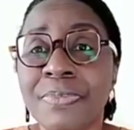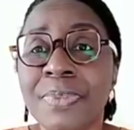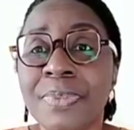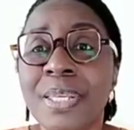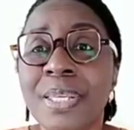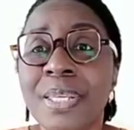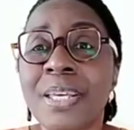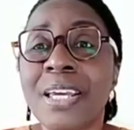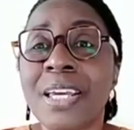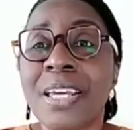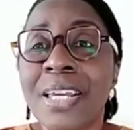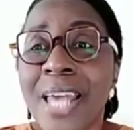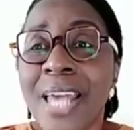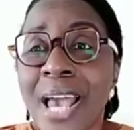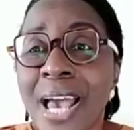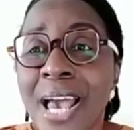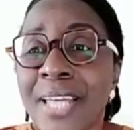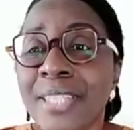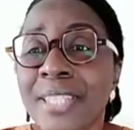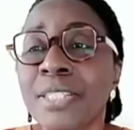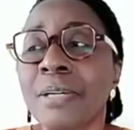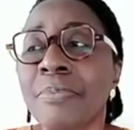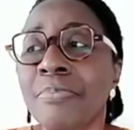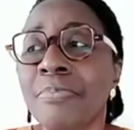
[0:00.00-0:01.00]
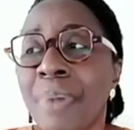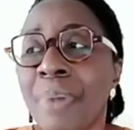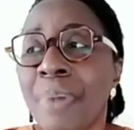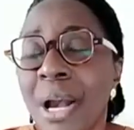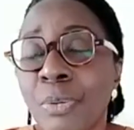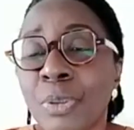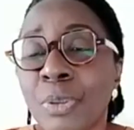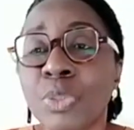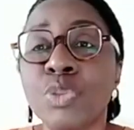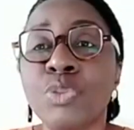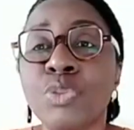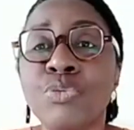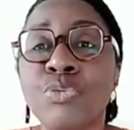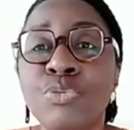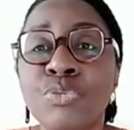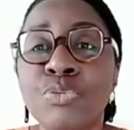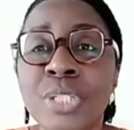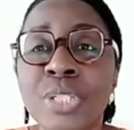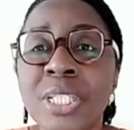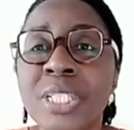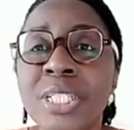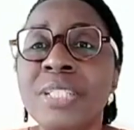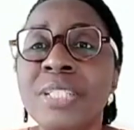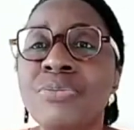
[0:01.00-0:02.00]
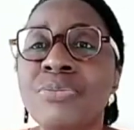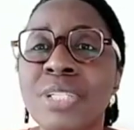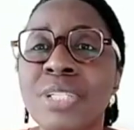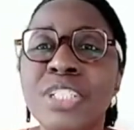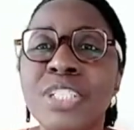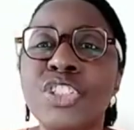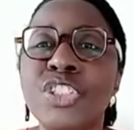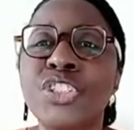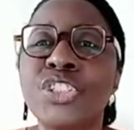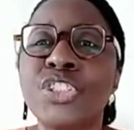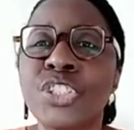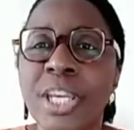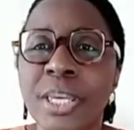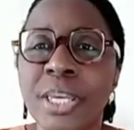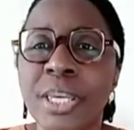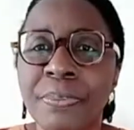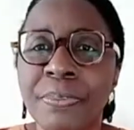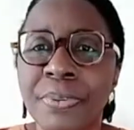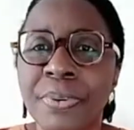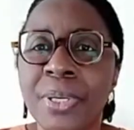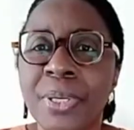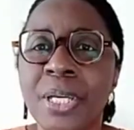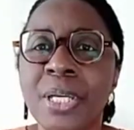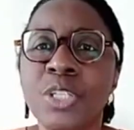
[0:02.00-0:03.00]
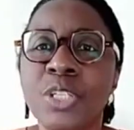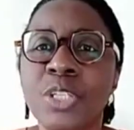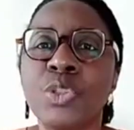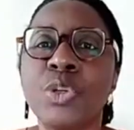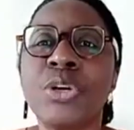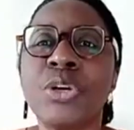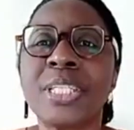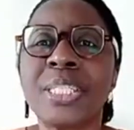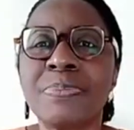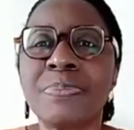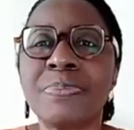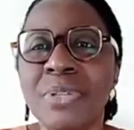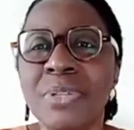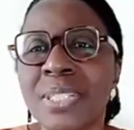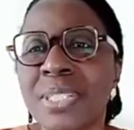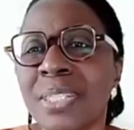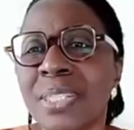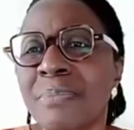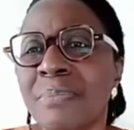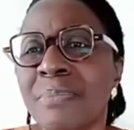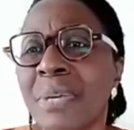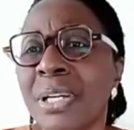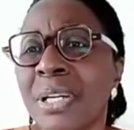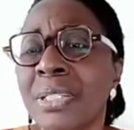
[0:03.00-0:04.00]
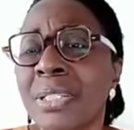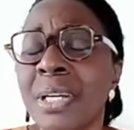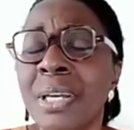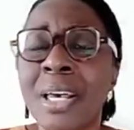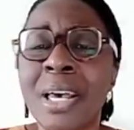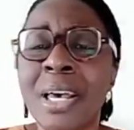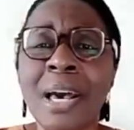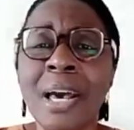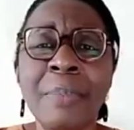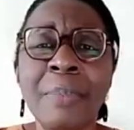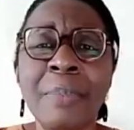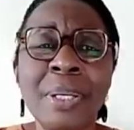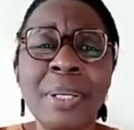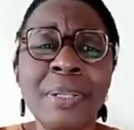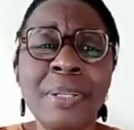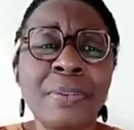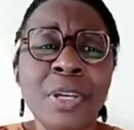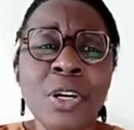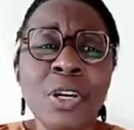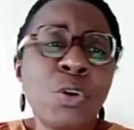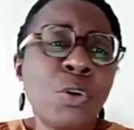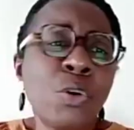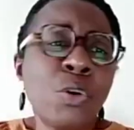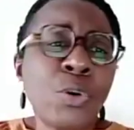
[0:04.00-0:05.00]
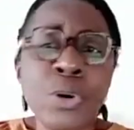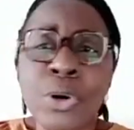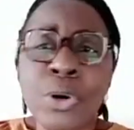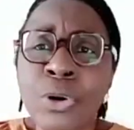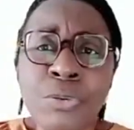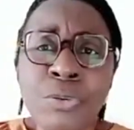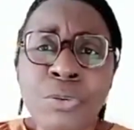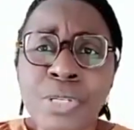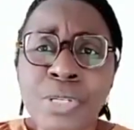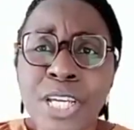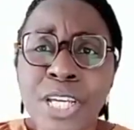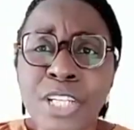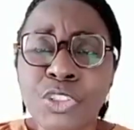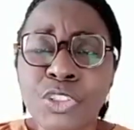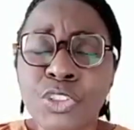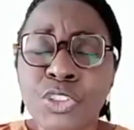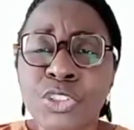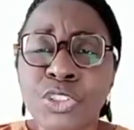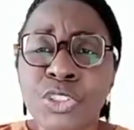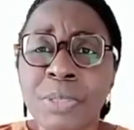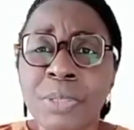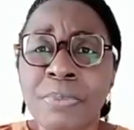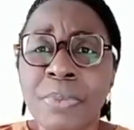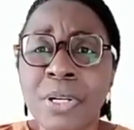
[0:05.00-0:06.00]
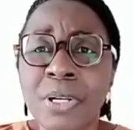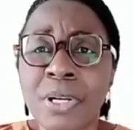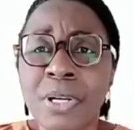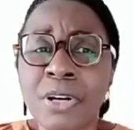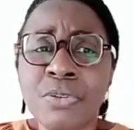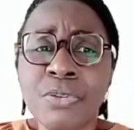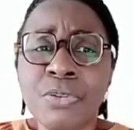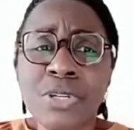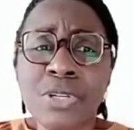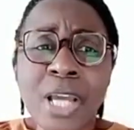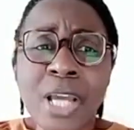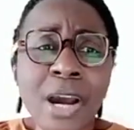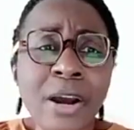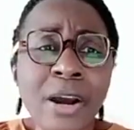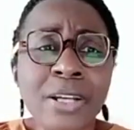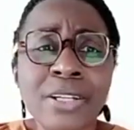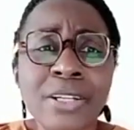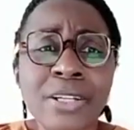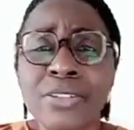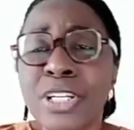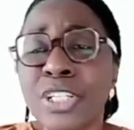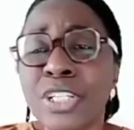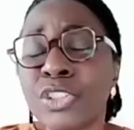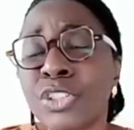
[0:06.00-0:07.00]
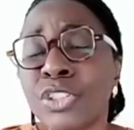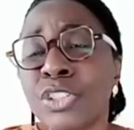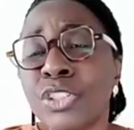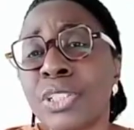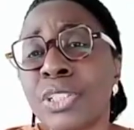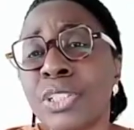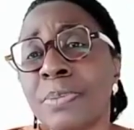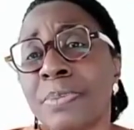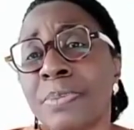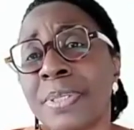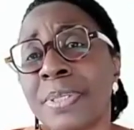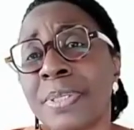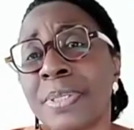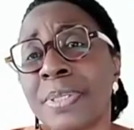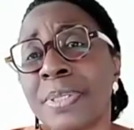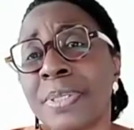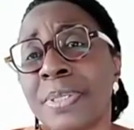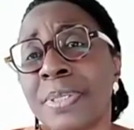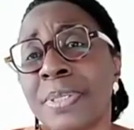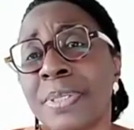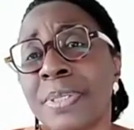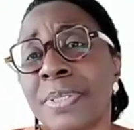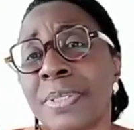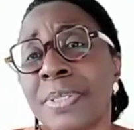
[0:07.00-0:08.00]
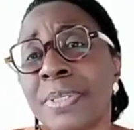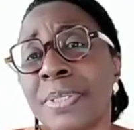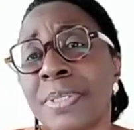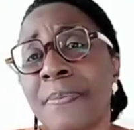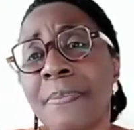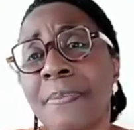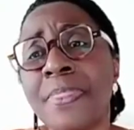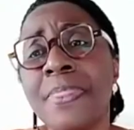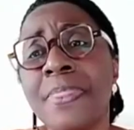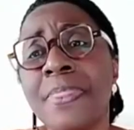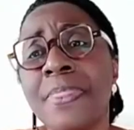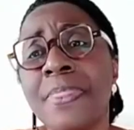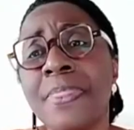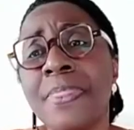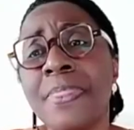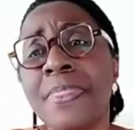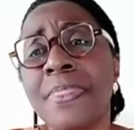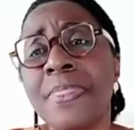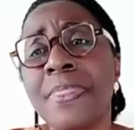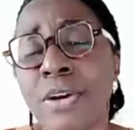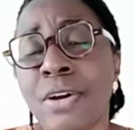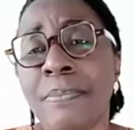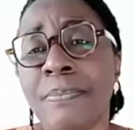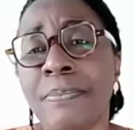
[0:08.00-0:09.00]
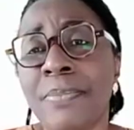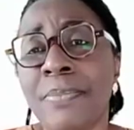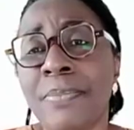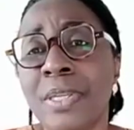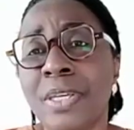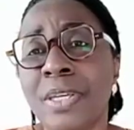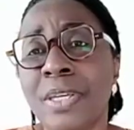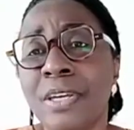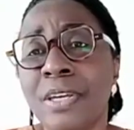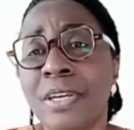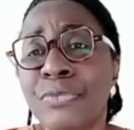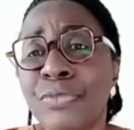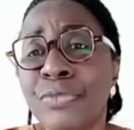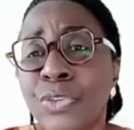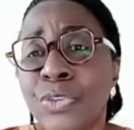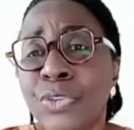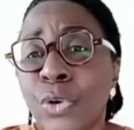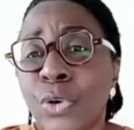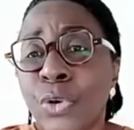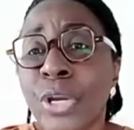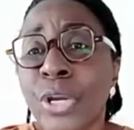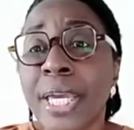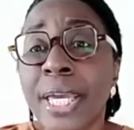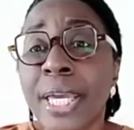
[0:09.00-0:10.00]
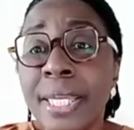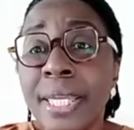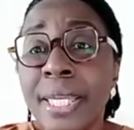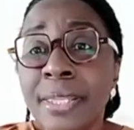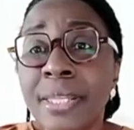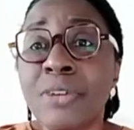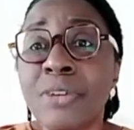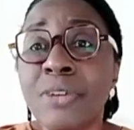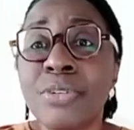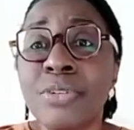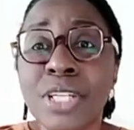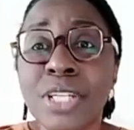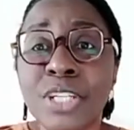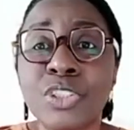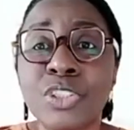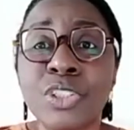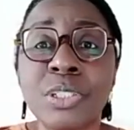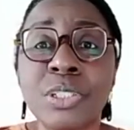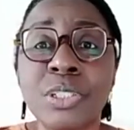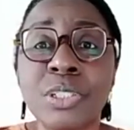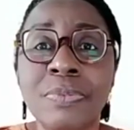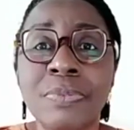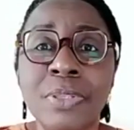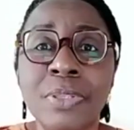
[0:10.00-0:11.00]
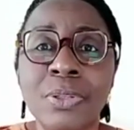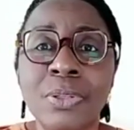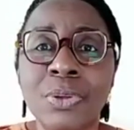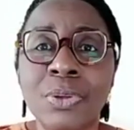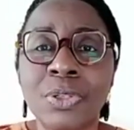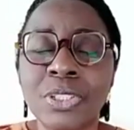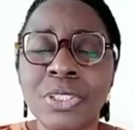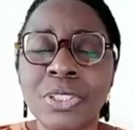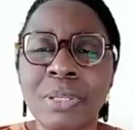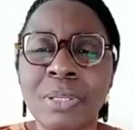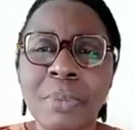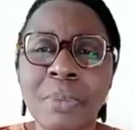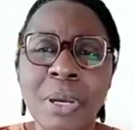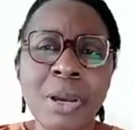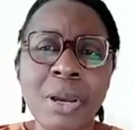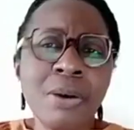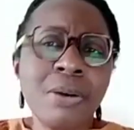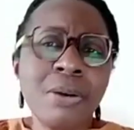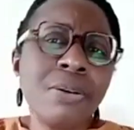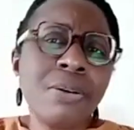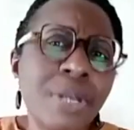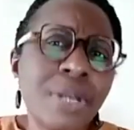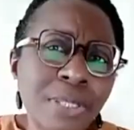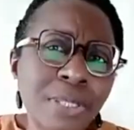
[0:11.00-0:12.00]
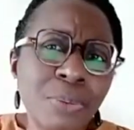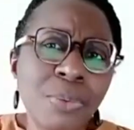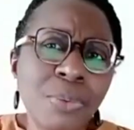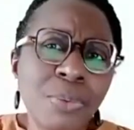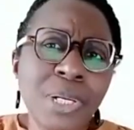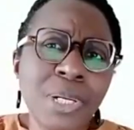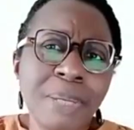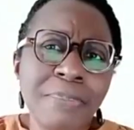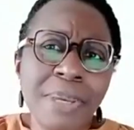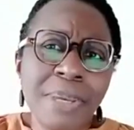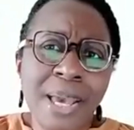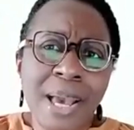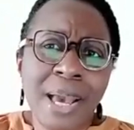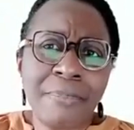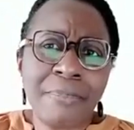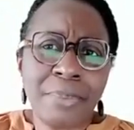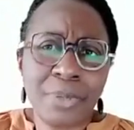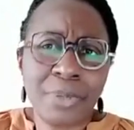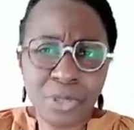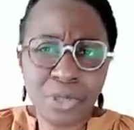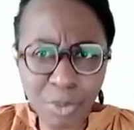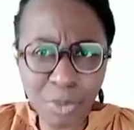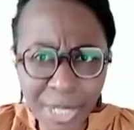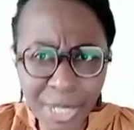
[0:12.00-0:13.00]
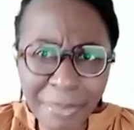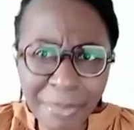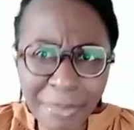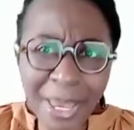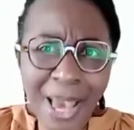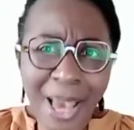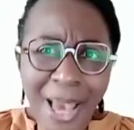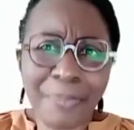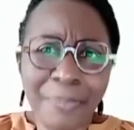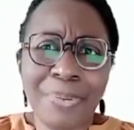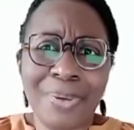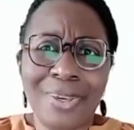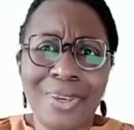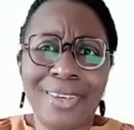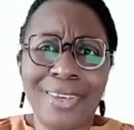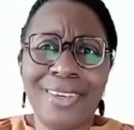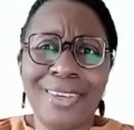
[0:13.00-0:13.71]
It has a power to really, really shape your experience in the marriage. I mean, or a relationship. Our relationships, they're for the long term. If you're in a relationship for the long term, who doesn't want to be happy? You want to be happy.